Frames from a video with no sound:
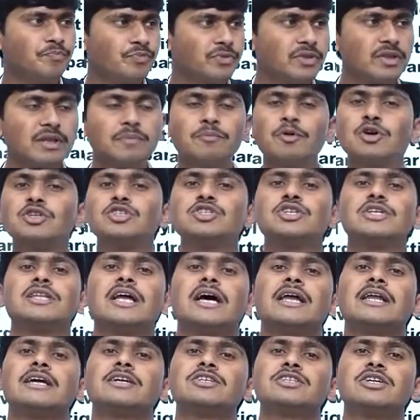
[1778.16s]
the motion,
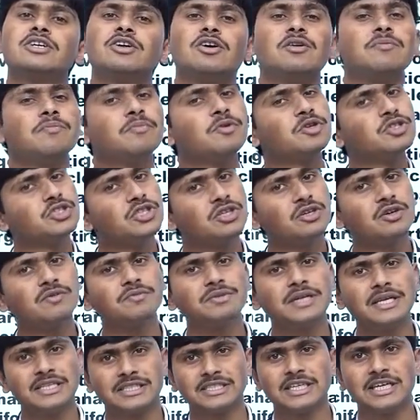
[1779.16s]
direction of motion of
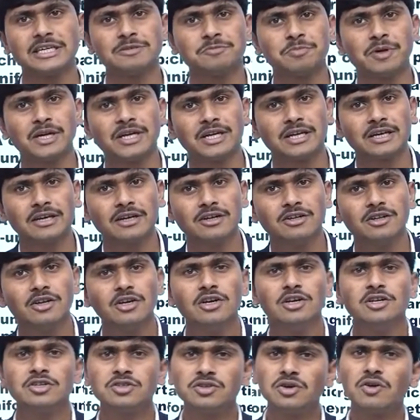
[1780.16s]
that charged particle.
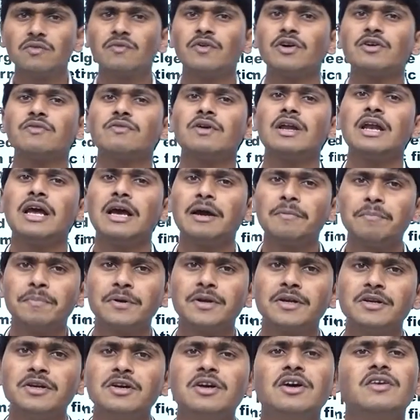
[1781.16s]
So what will happen?
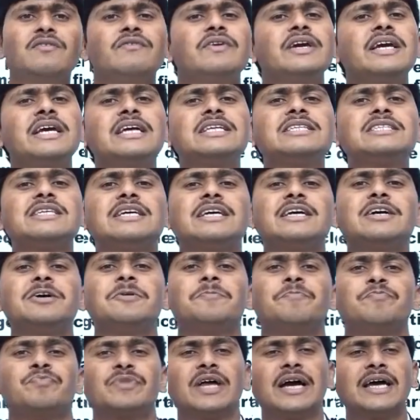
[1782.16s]
We can say
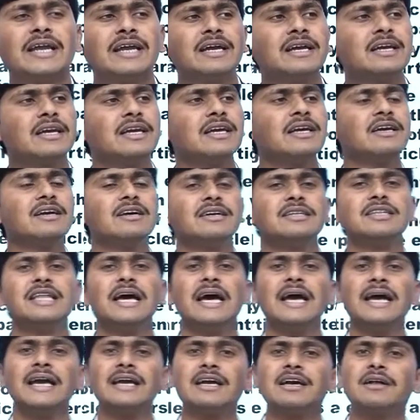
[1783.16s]
directly the
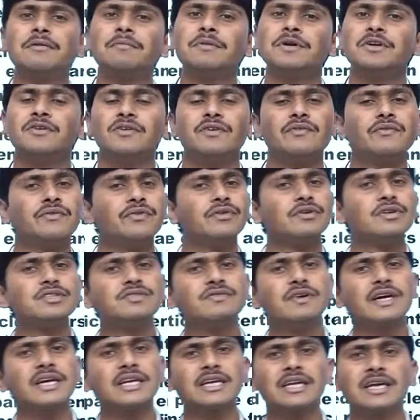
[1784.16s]
angle between force
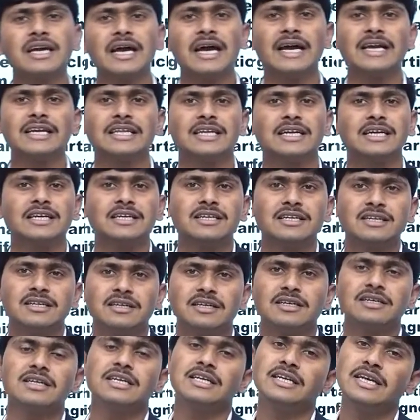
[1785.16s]
vector and the
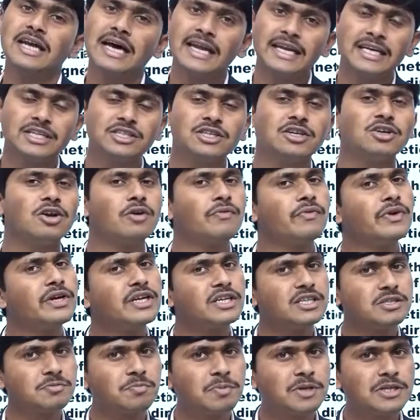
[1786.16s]
direction of a
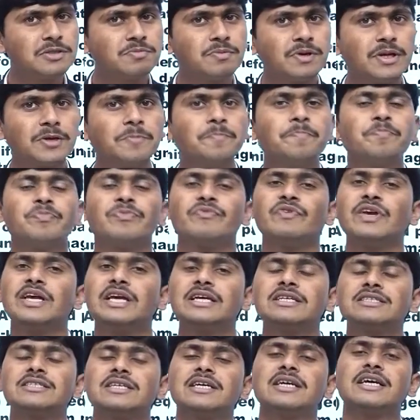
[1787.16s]
displacement, we can
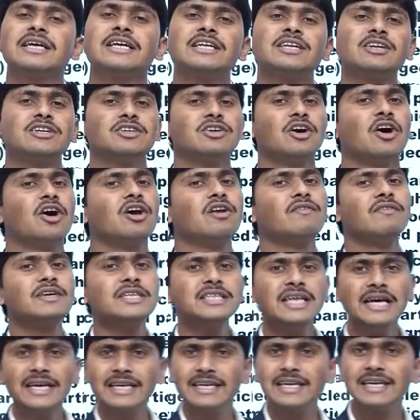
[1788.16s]
say it is always
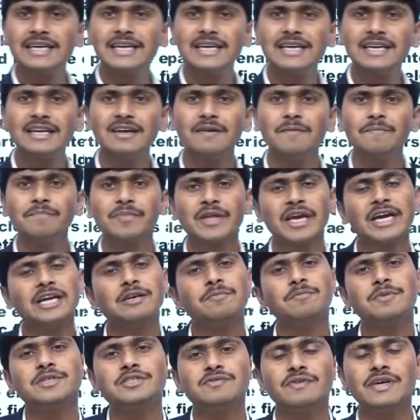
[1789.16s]
90 degree. It
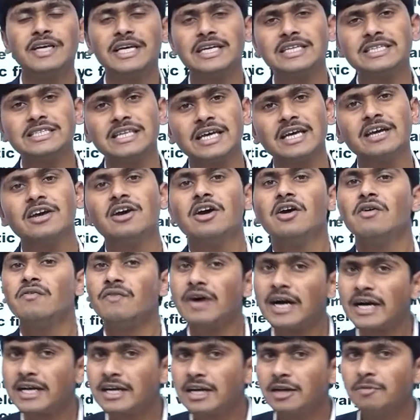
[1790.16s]
means we can say
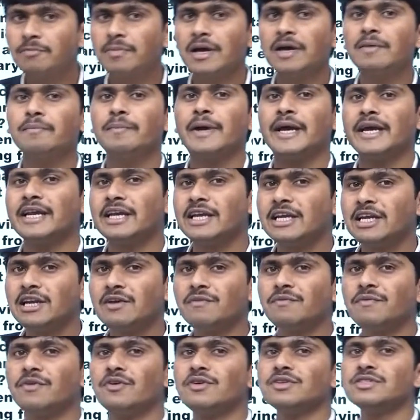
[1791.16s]
work done by magnetic
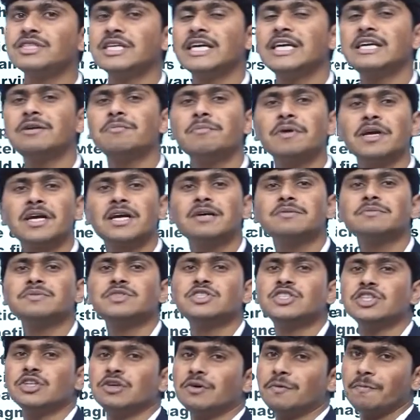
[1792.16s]
force, it becomes
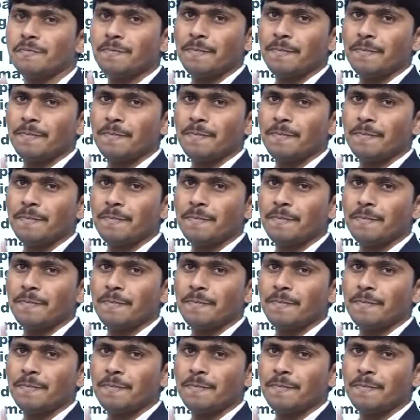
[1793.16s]
0.